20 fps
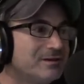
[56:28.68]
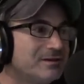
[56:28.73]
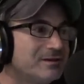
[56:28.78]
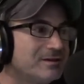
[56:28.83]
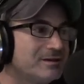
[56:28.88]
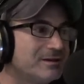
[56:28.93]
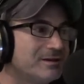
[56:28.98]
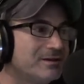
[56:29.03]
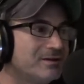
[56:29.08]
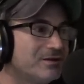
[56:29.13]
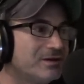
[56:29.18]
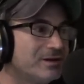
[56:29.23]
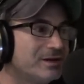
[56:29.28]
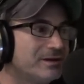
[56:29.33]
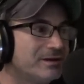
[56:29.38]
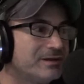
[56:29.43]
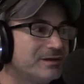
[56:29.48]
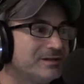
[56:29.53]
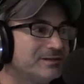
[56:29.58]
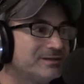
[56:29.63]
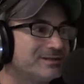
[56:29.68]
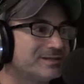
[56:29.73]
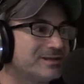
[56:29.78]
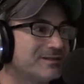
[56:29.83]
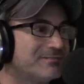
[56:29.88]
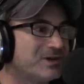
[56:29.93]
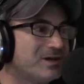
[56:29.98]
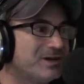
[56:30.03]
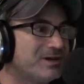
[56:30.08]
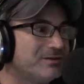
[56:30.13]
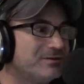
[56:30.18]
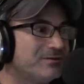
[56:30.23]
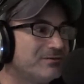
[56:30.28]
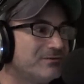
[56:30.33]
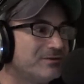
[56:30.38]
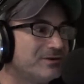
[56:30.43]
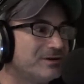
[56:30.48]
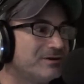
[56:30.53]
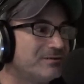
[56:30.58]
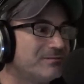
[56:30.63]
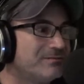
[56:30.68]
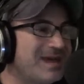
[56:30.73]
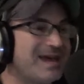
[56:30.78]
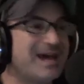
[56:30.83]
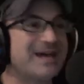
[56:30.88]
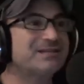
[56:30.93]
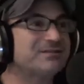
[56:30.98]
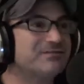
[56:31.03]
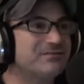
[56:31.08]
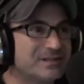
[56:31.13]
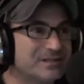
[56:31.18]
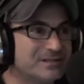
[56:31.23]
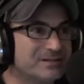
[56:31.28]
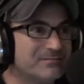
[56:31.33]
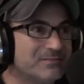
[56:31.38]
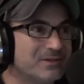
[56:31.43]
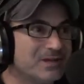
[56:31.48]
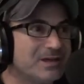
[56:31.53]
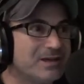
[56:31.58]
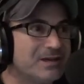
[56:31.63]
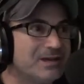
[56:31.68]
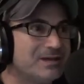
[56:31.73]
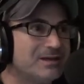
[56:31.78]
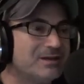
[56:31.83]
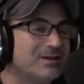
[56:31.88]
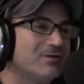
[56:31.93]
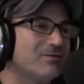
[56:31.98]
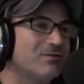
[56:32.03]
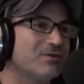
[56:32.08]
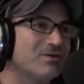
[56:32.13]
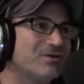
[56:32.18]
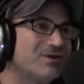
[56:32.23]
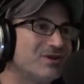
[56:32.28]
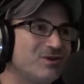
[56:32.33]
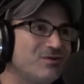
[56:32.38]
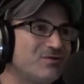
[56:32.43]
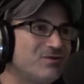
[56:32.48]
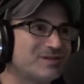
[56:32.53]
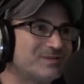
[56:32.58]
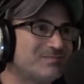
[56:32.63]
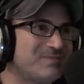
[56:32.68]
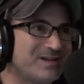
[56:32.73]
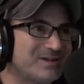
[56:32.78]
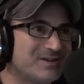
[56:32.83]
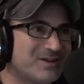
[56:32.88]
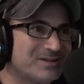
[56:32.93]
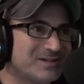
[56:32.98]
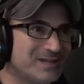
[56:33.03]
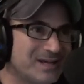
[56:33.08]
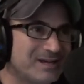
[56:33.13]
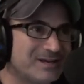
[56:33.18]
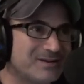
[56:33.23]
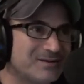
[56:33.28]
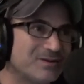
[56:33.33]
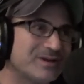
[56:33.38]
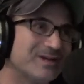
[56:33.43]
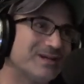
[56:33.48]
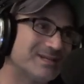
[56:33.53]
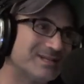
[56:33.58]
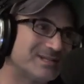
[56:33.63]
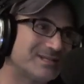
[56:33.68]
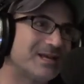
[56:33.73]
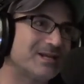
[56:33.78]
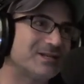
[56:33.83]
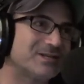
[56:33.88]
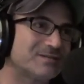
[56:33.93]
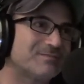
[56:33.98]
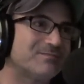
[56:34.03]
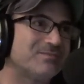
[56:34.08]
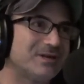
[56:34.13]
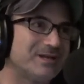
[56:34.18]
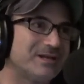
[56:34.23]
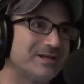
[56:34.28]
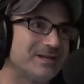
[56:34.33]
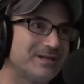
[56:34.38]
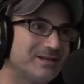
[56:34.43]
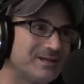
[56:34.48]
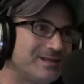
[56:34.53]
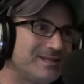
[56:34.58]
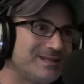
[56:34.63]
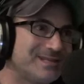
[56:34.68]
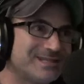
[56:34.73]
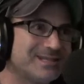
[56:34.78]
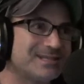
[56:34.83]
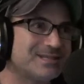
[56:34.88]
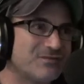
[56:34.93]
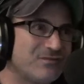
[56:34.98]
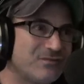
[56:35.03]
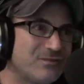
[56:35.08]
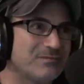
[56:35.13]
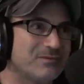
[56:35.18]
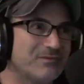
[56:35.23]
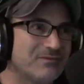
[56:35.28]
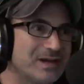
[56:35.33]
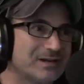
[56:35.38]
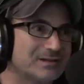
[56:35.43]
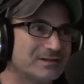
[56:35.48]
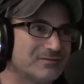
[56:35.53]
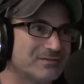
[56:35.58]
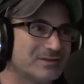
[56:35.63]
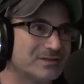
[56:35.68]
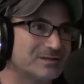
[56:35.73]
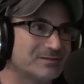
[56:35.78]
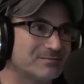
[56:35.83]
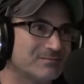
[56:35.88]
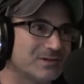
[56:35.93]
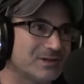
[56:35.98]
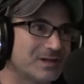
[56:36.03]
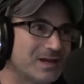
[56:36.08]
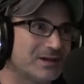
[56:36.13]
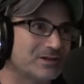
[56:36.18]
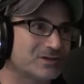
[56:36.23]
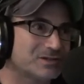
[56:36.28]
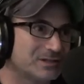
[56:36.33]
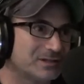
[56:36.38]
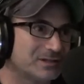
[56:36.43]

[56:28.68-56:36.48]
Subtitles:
in some kind of activism, you spend all day, in a sense, this is a form of activism, actually.